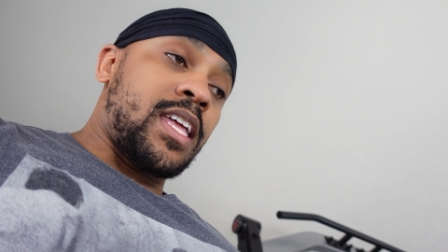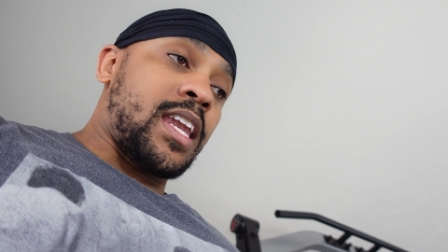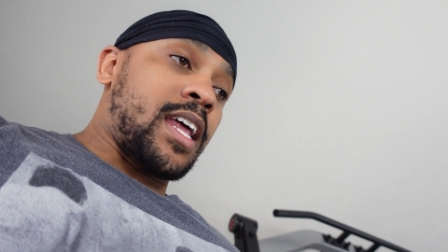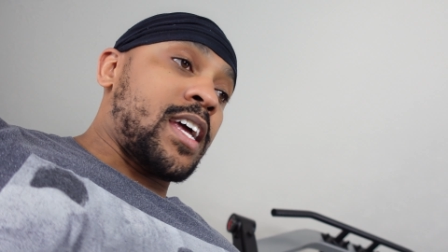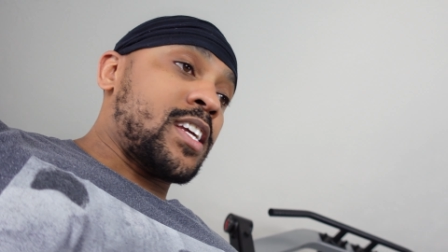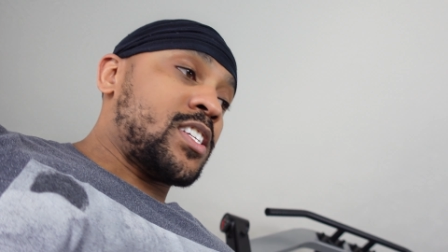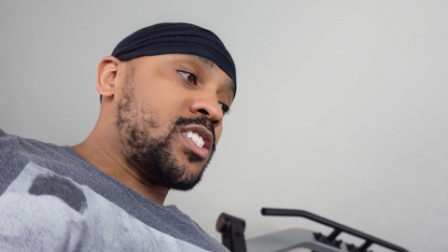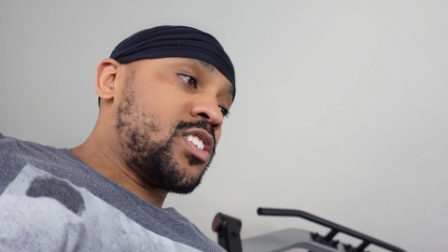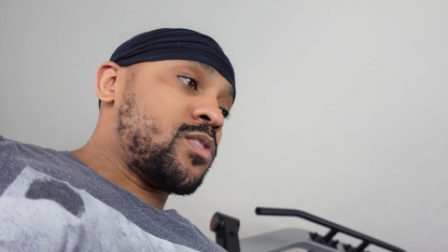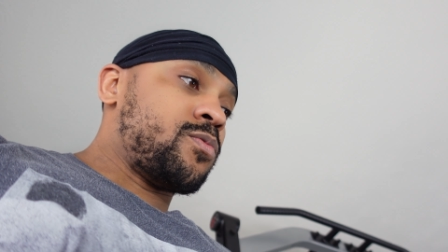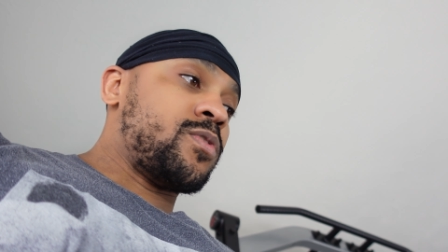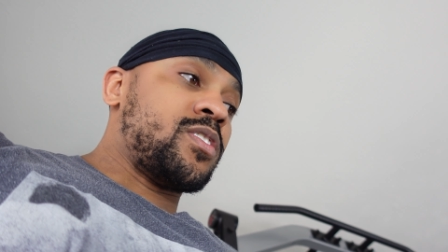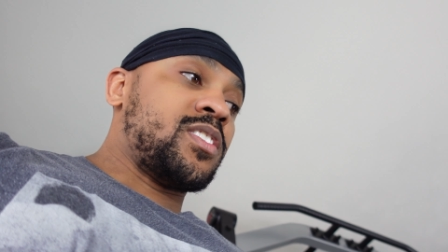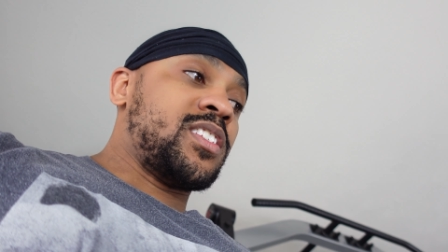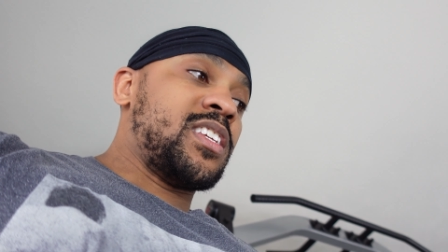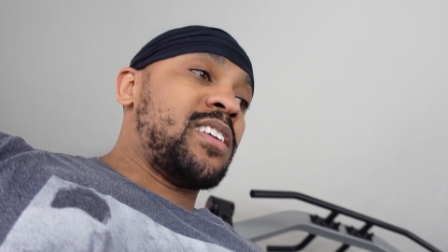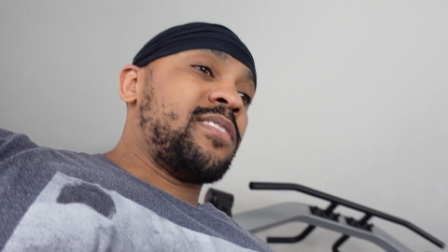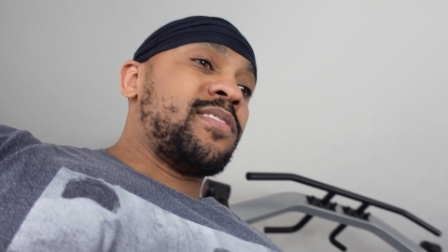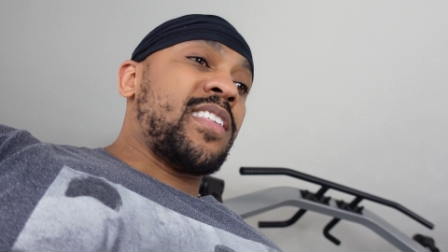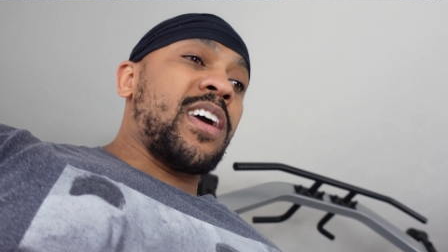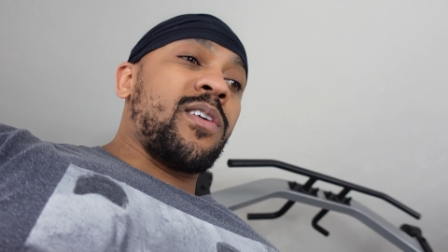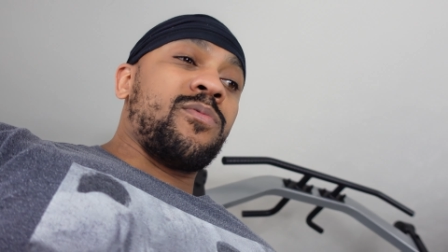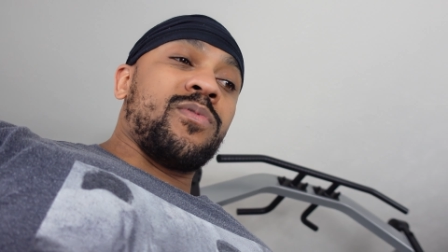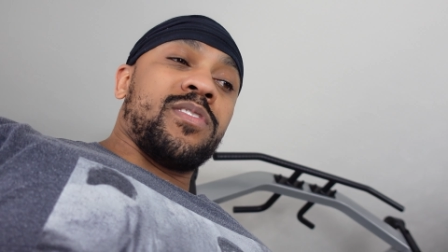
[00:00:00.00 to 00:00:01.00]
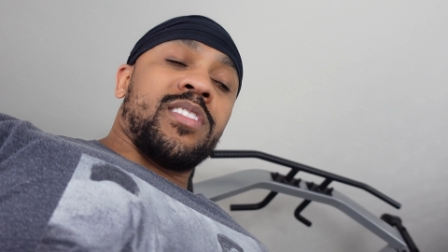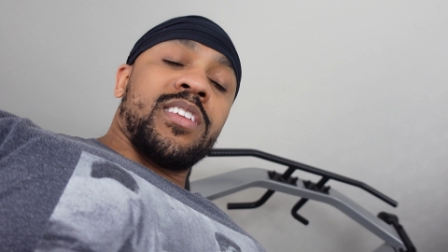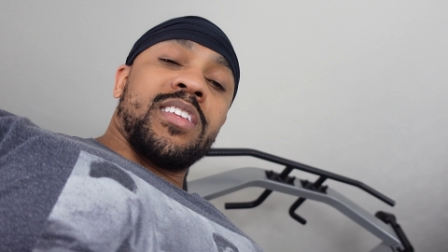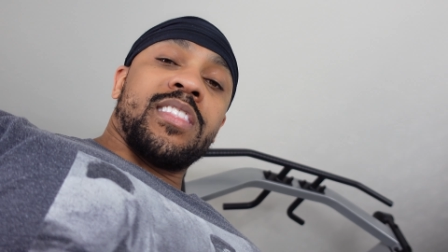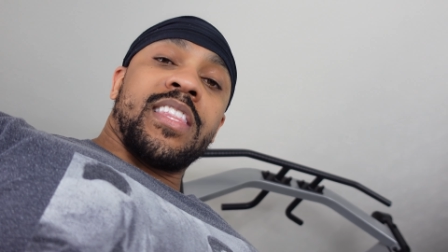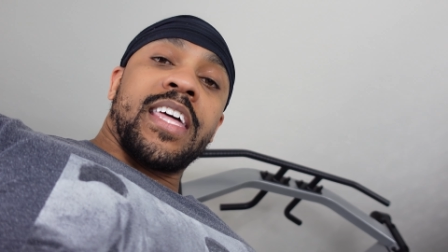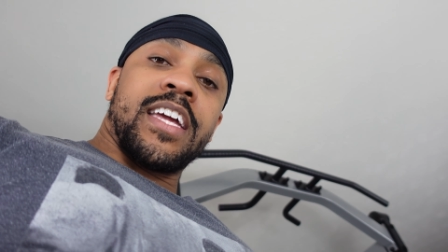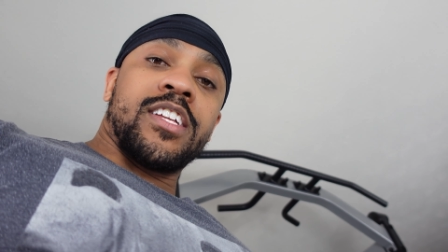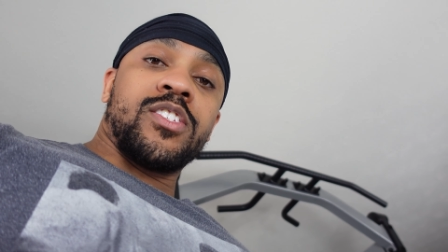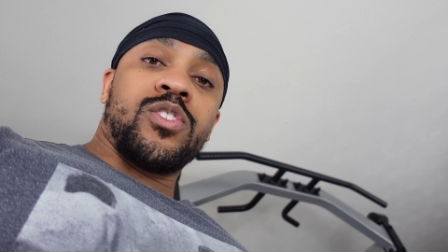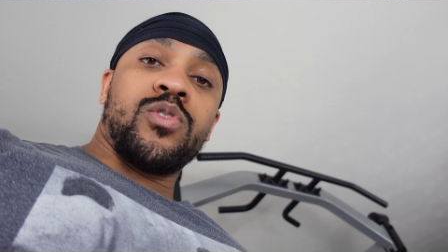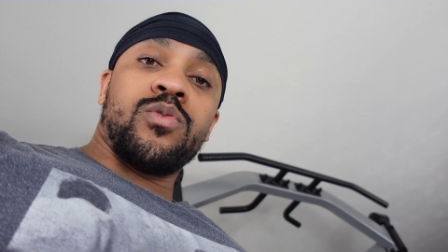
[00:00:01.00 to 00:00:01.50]
and I should receive that
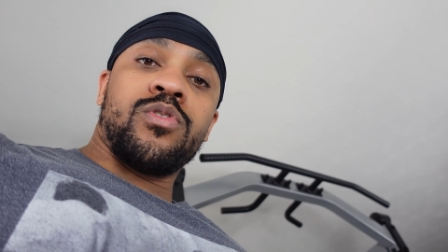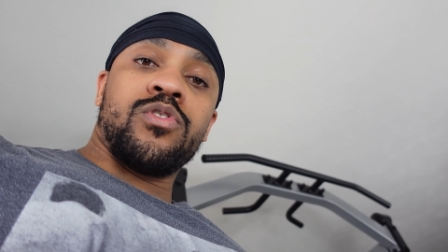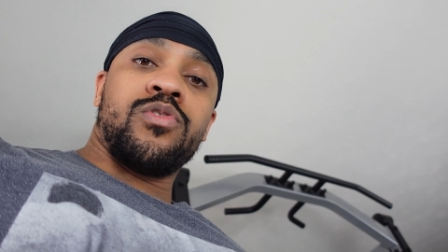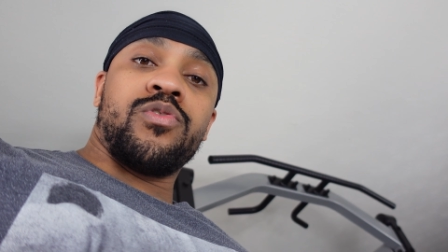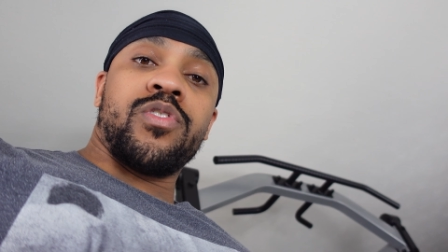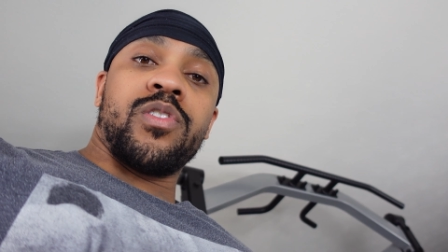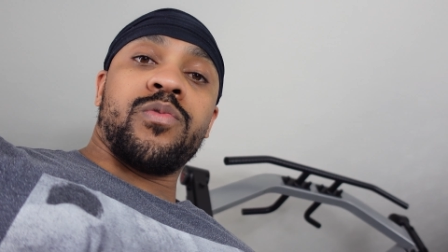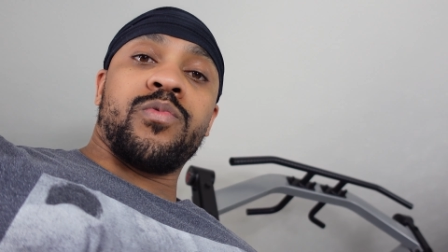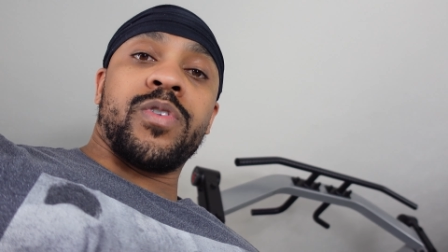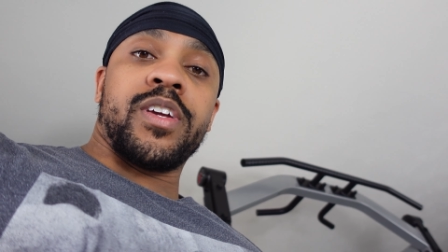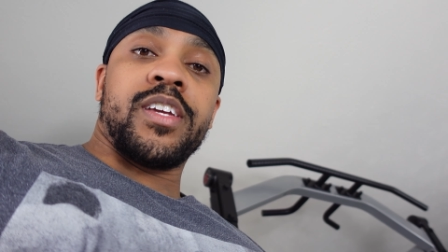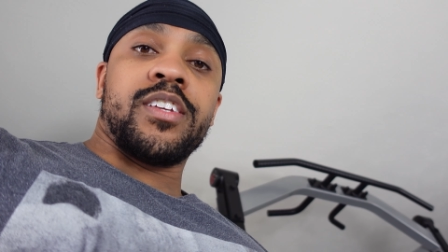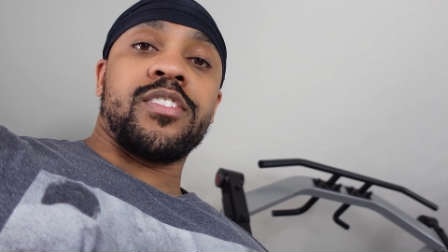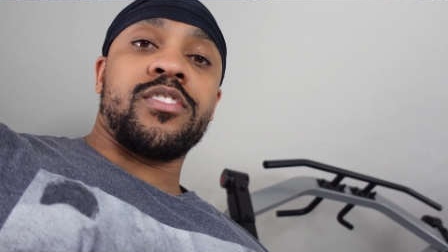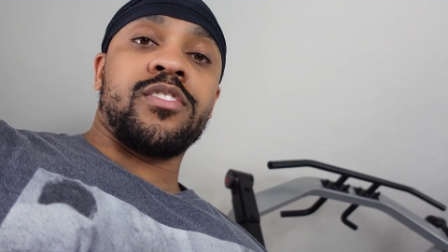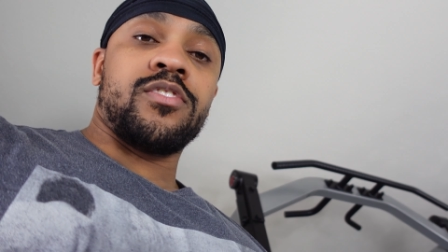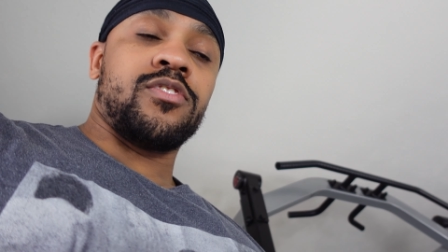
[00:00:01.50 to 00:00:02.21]
within like two to three weeks.